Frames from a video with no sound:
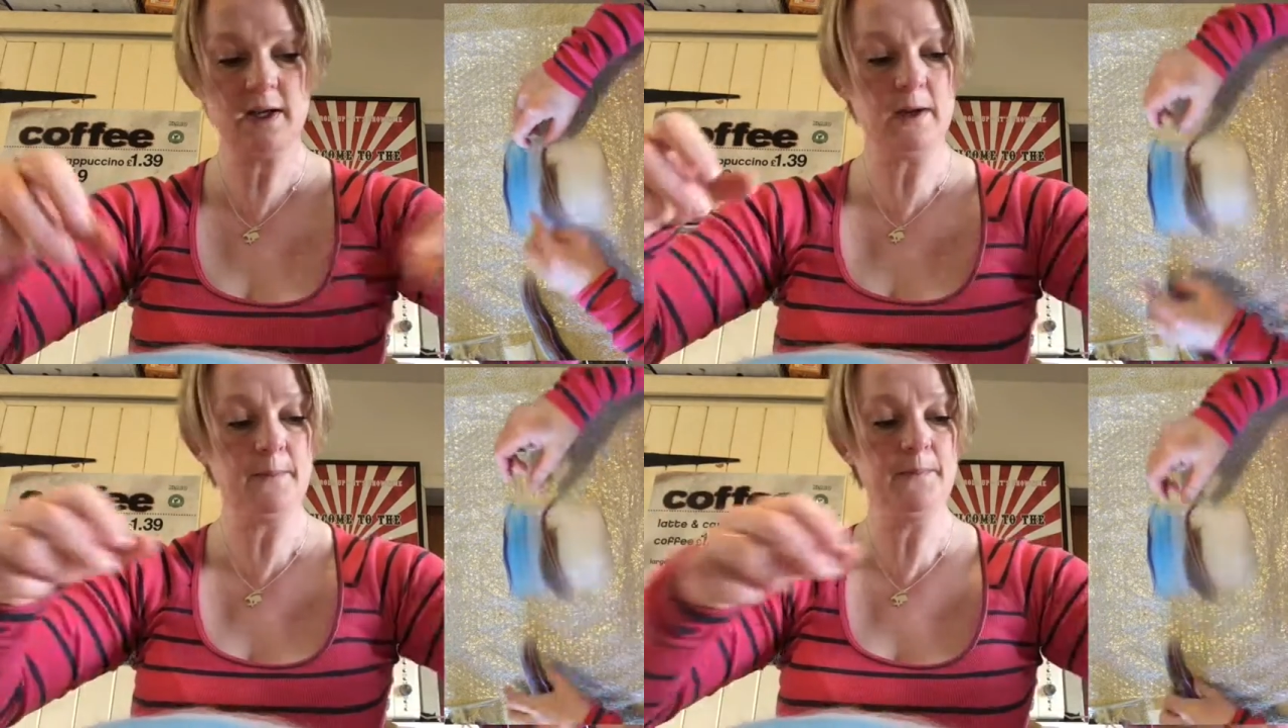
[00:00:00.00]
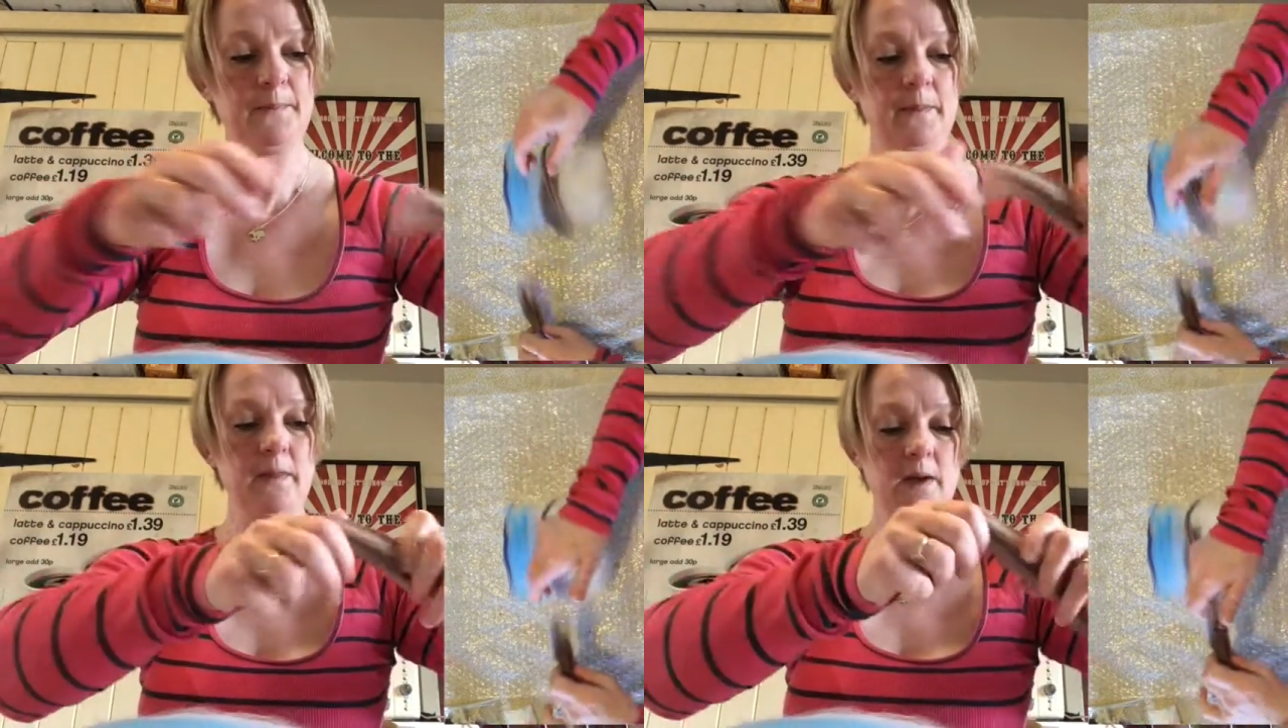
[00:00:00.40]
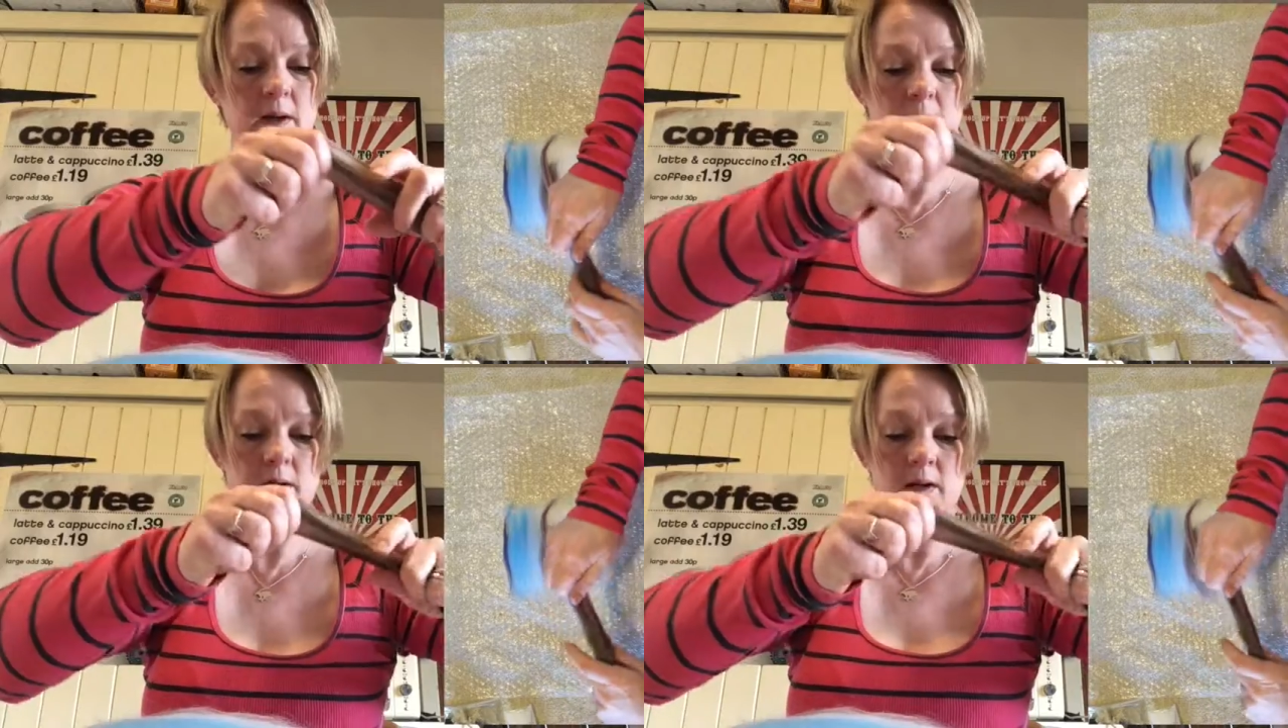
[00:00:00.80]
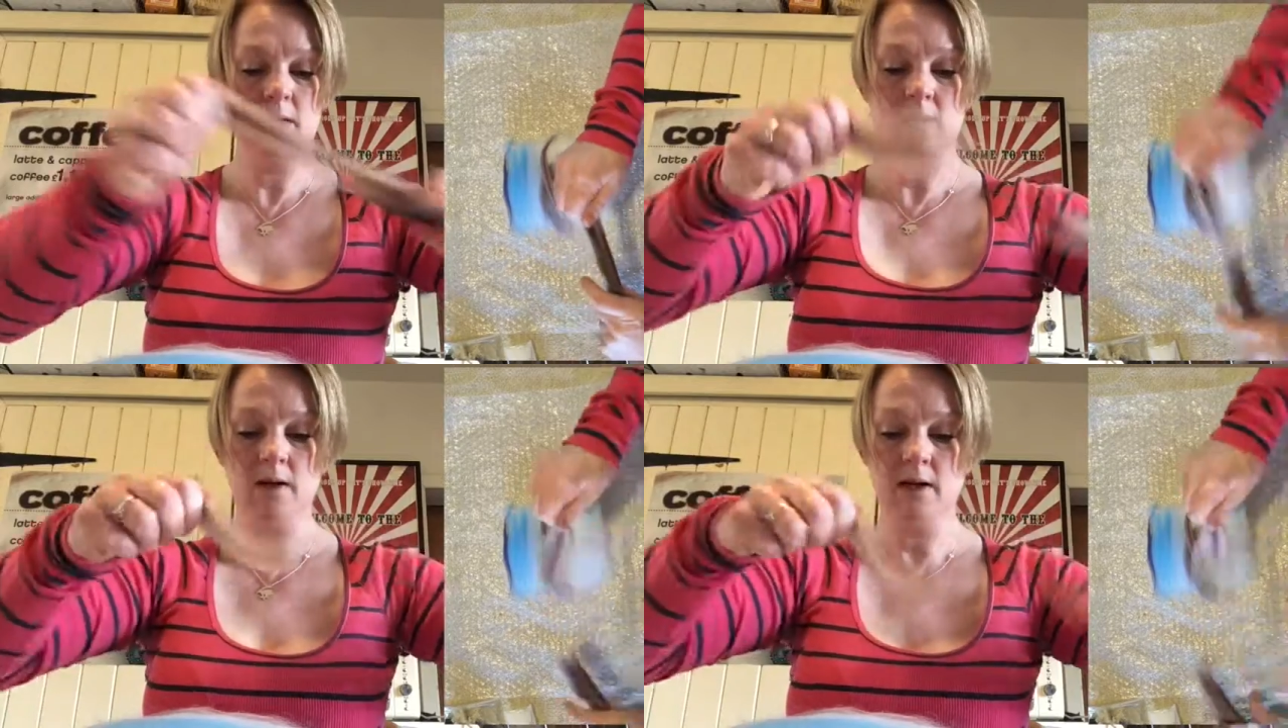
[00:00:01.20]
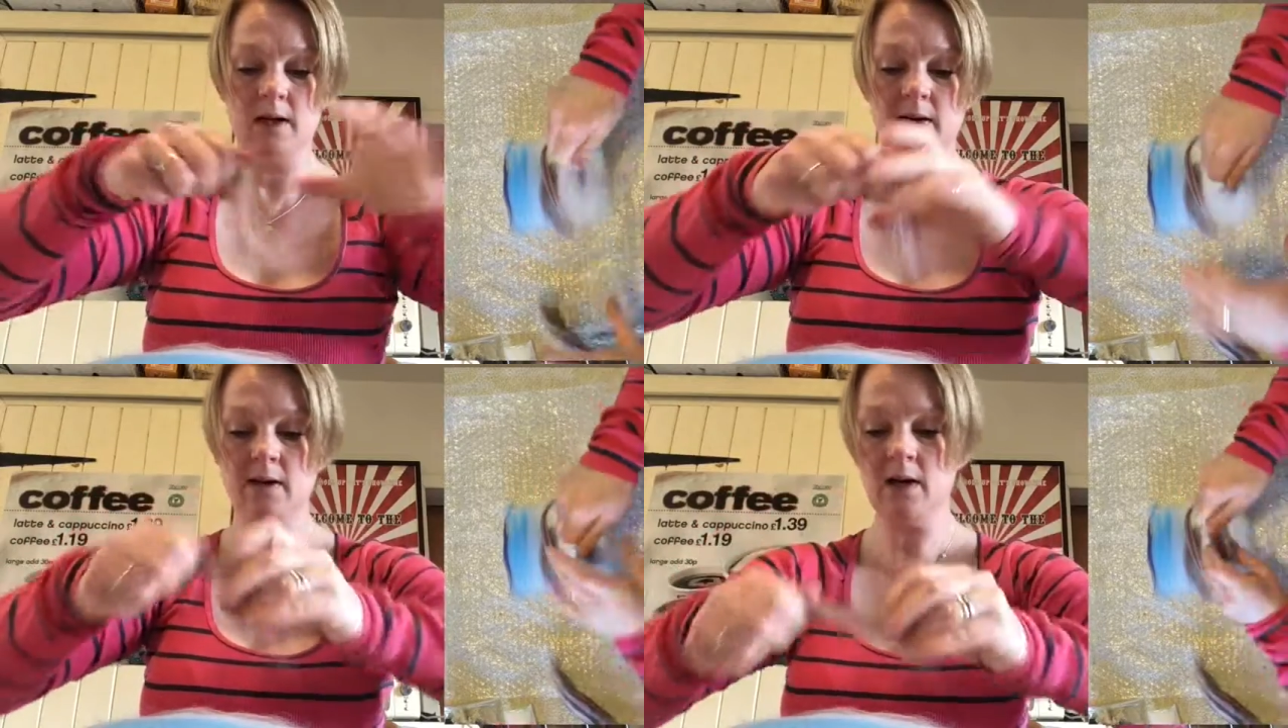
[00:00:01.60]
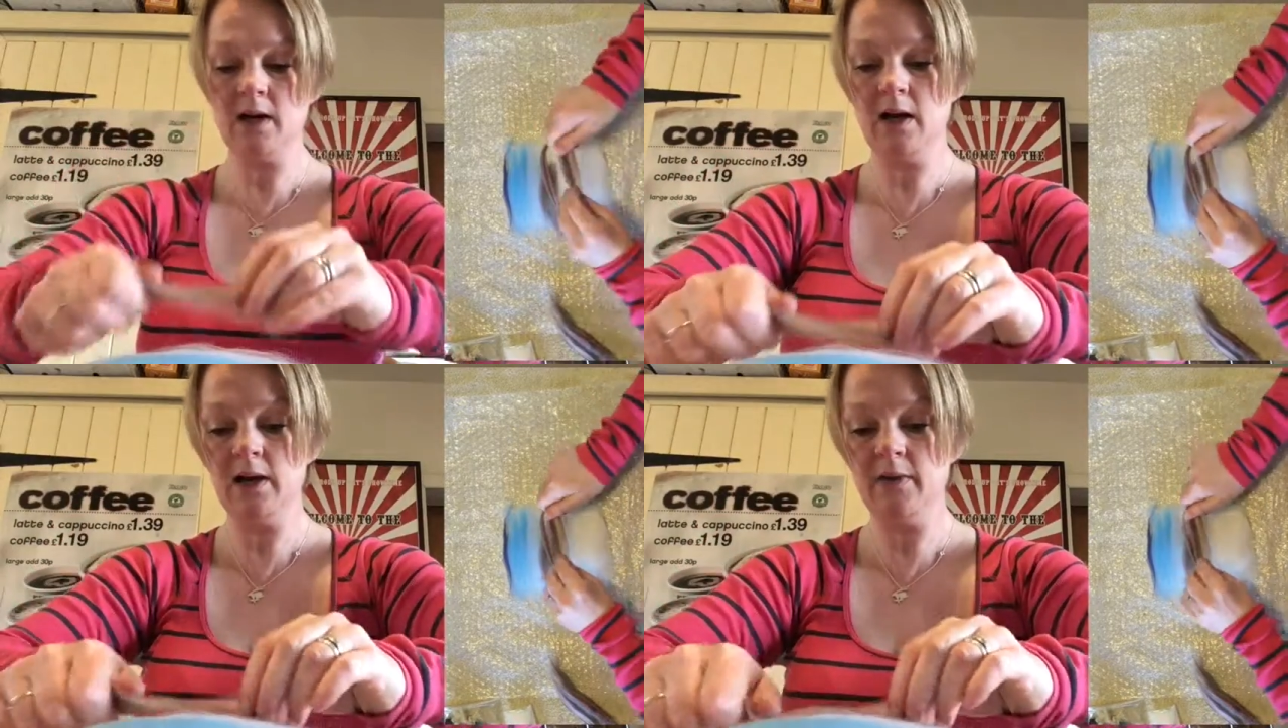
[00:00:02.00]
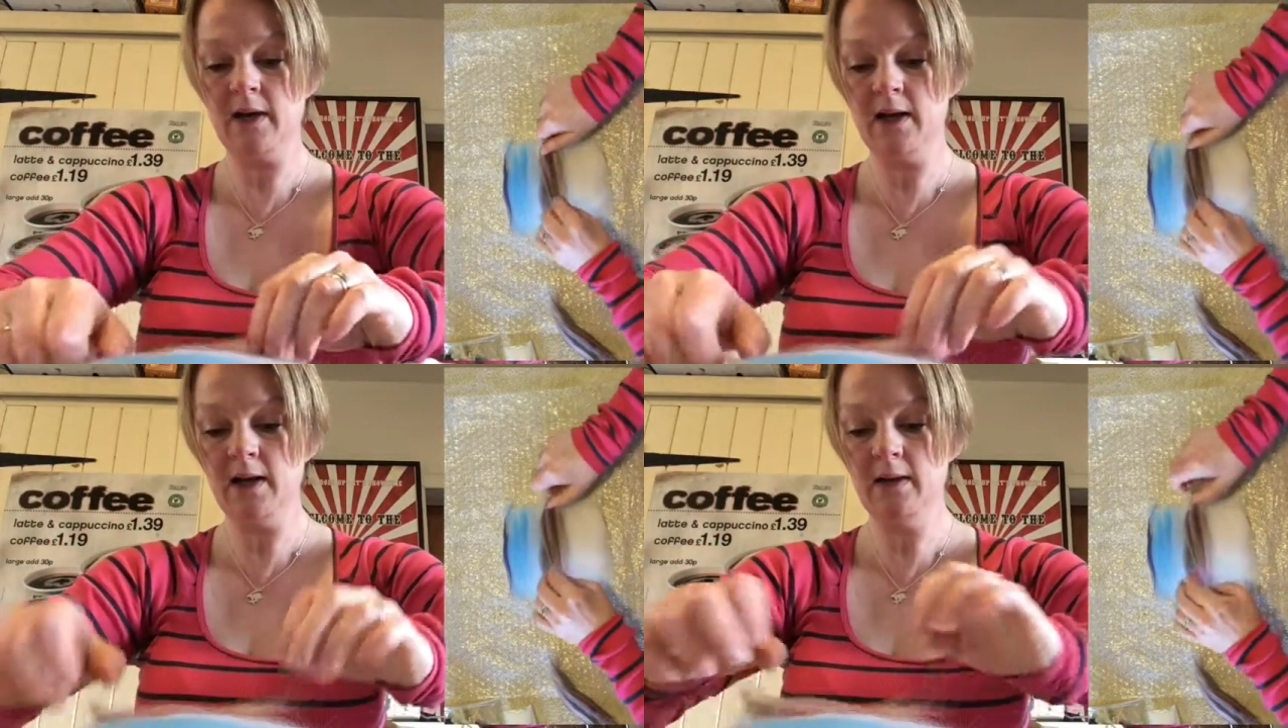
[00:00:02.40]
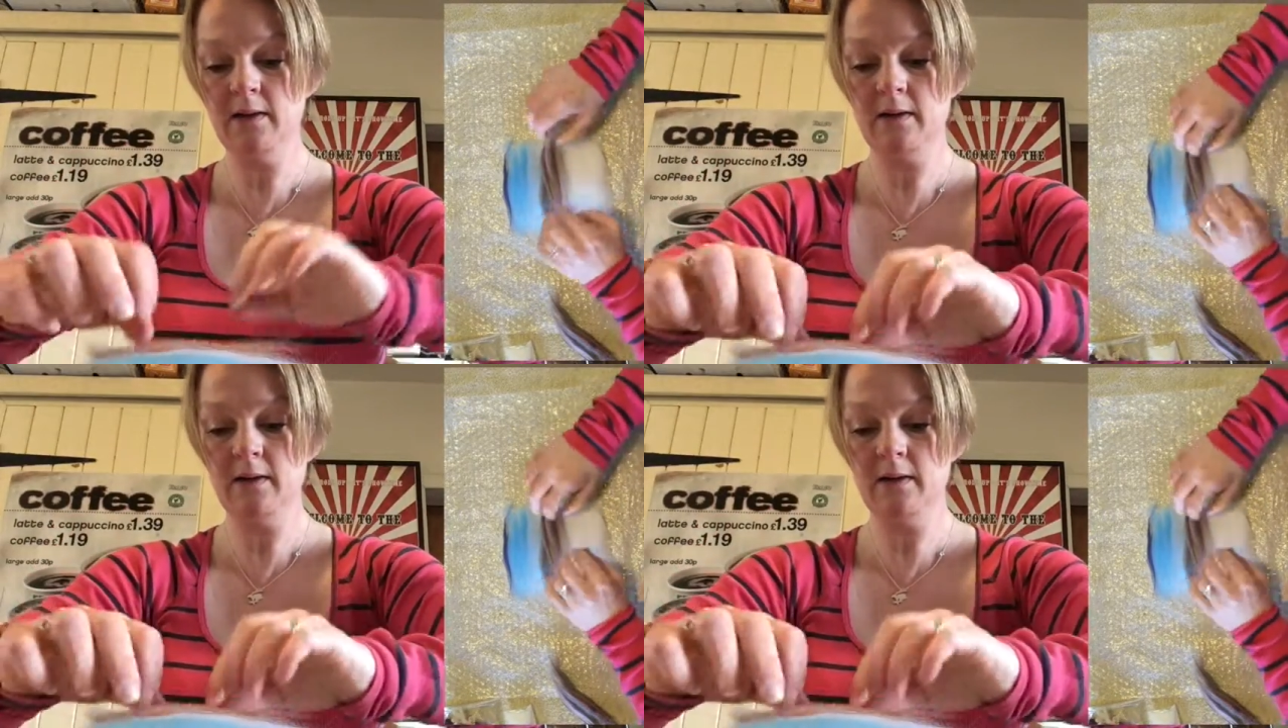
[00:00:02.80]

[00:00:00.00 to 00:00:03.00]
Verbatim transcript: hill. And then I'm going to colour it in